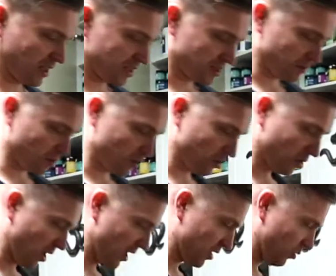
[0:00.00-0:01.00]
get some good
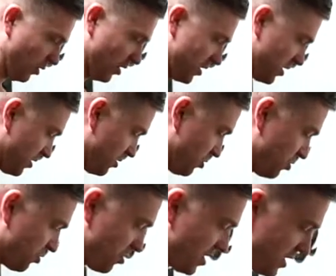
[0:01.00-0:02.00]
high quality
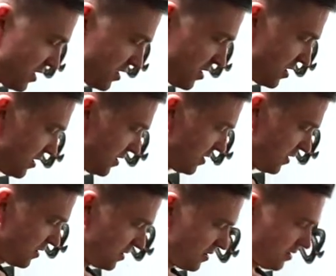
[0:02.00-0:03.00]
nutrients.
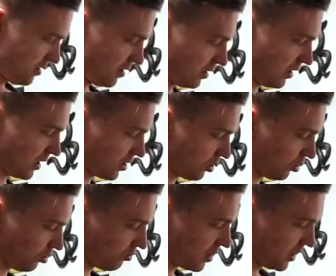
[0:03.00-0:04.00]
Like
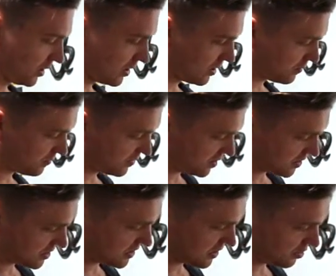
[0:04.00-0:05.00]
Chlorella is
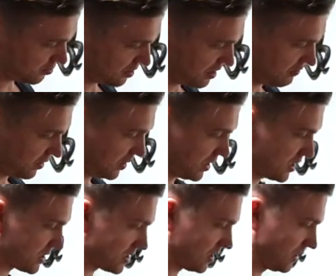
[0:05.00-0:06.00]
said to have
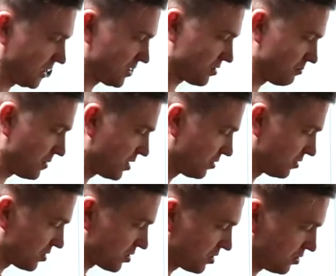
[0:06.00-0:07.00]
lots of
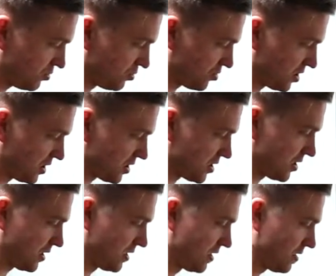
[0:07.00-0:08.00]
minerals,
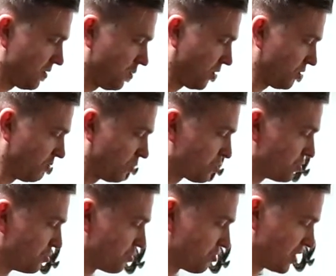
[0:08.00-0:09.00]
nutrients, one of the most
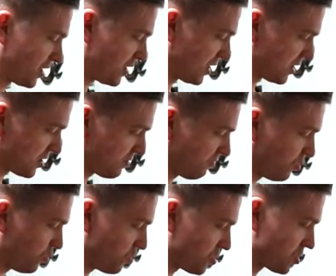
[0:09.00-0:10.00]
nutrient dense
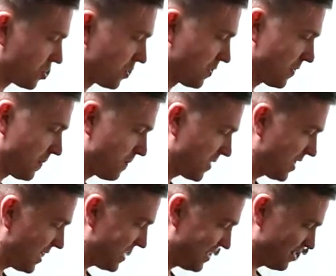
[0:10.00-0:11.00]
foods
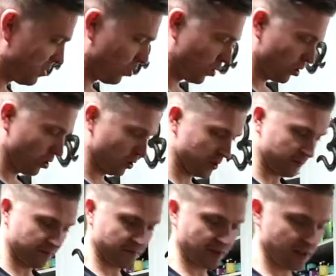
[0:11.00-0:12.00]
in the world.
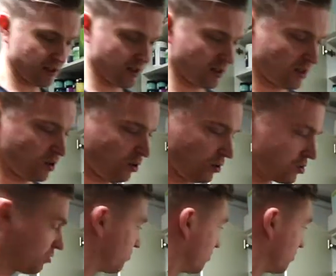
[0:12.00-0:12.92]
Also